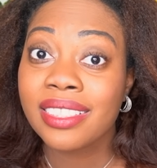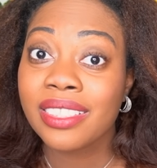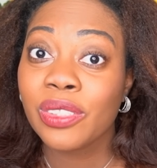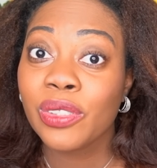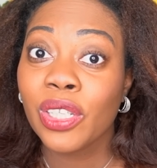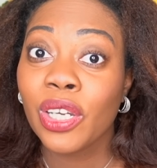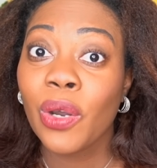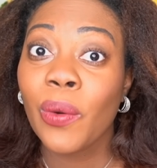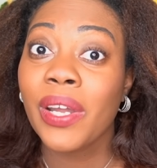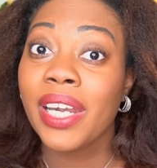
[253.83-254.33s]

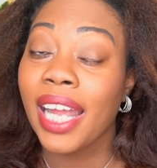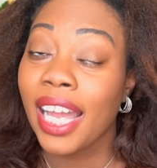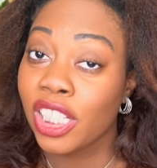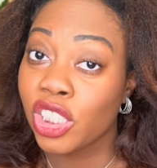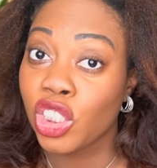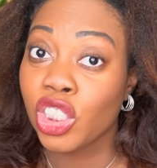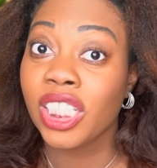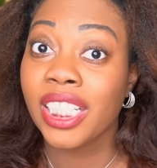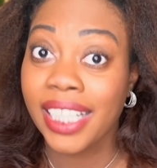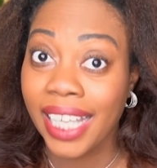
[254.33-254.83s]
and
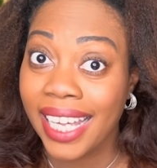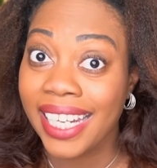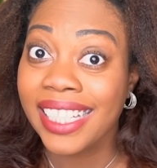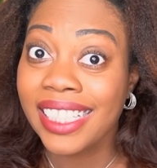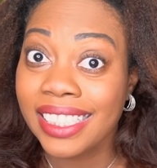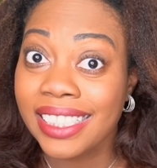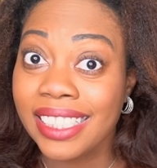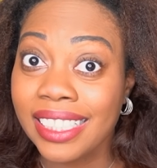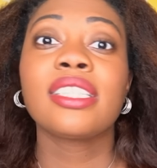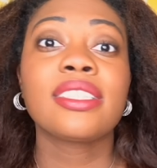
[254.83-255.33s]
actually get
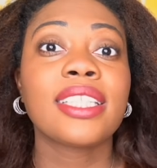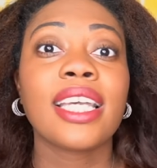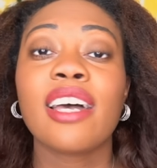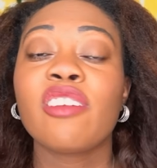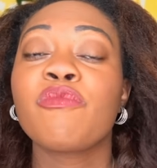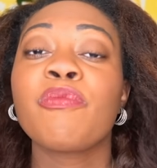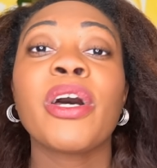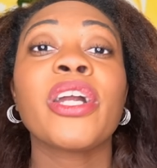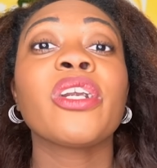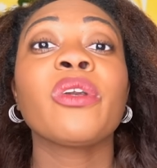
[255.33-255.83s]
it, to
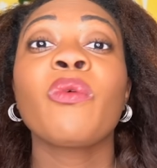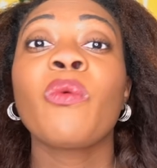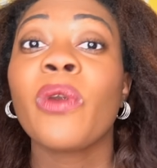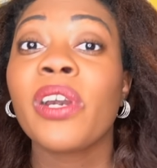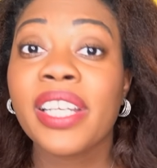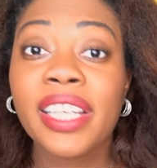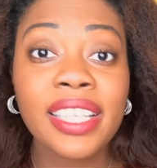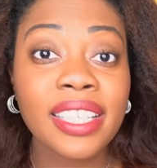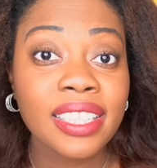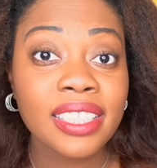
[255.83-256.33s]
have better
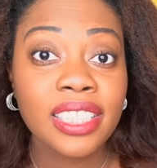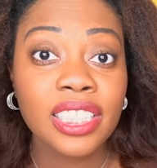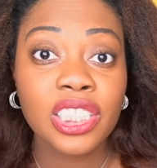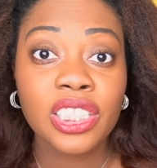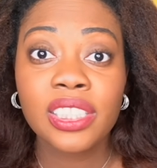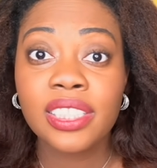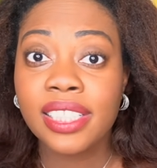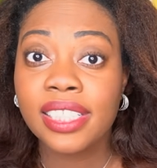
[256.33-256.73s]
working conditions,